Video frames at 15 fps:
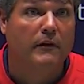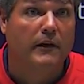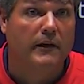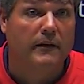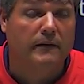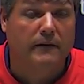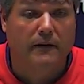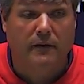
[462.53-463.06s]

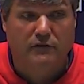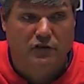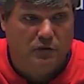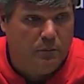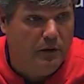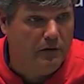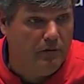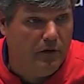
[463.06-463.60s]
And
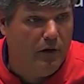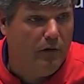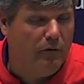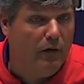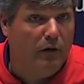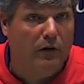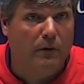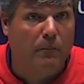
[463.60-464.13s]
just been very,
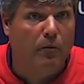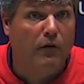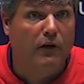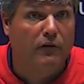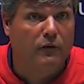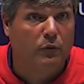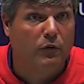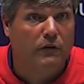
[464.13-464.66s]
very
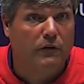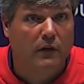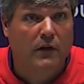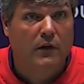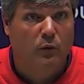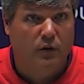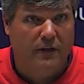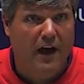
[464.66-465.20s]
impressed
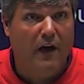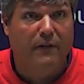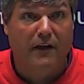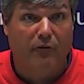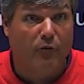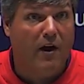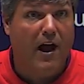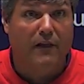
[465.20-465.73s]
with how
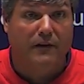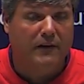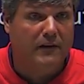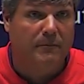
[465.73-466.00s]
they've rallied.